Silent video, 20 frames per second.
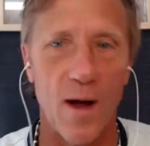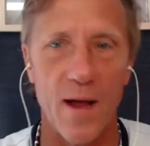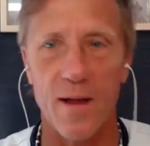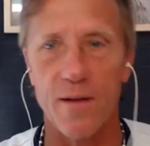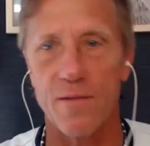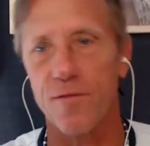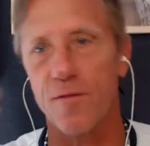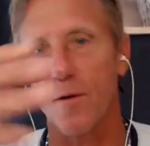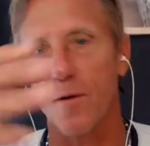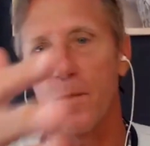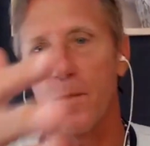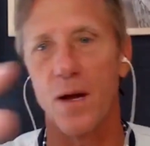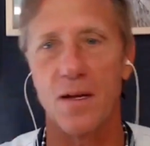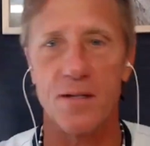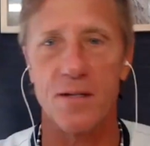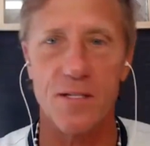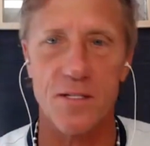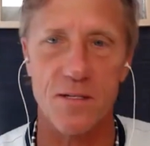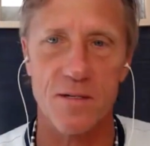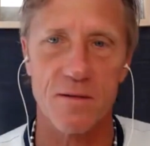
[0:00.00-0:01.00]
away from
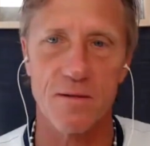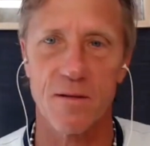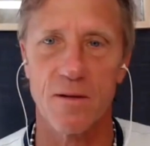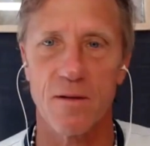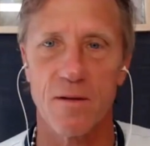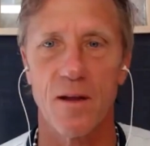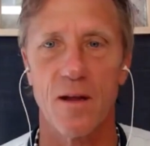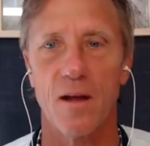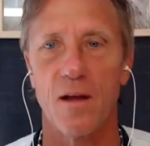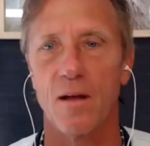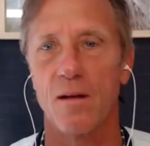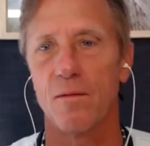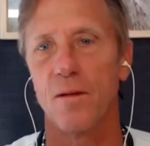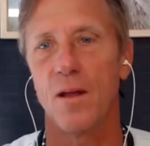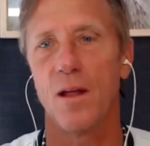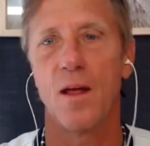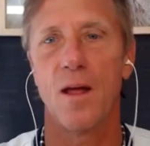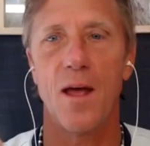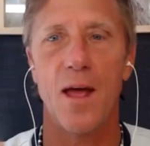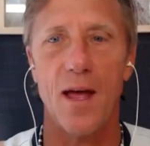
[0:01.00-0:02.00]
us uh,
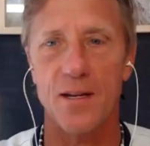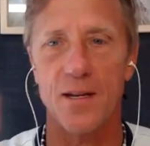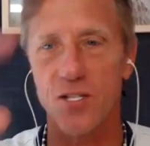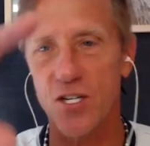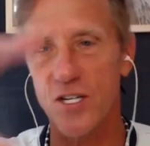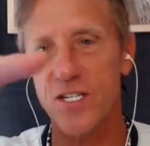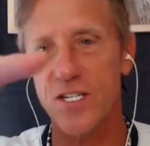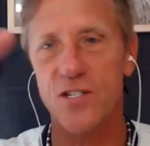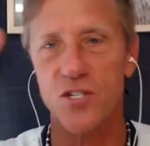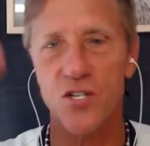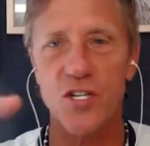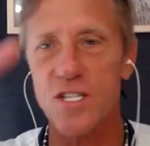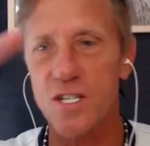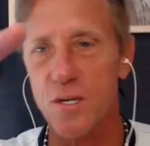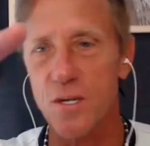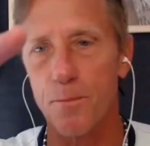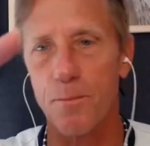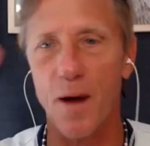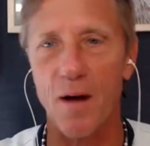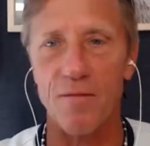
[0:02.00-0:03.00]
mm. and just,
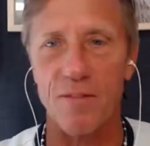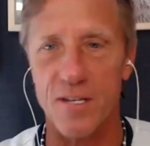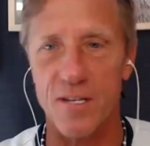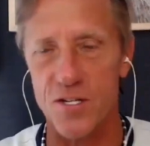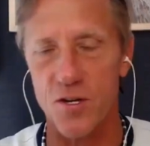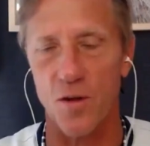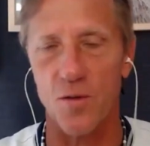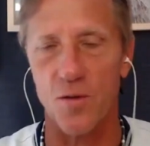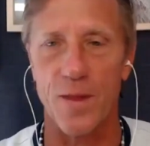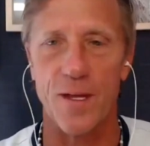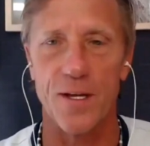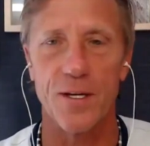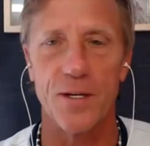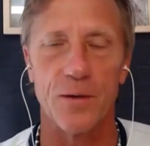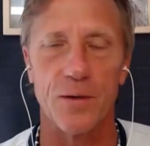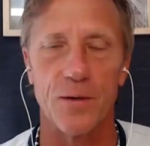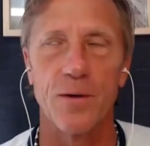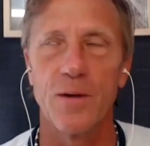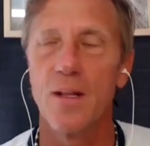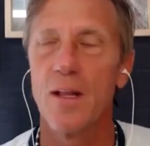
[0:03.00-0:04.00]
just above us on the
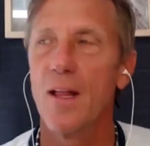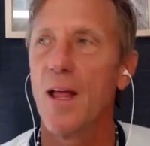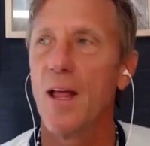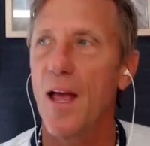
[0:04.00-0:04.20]
hill.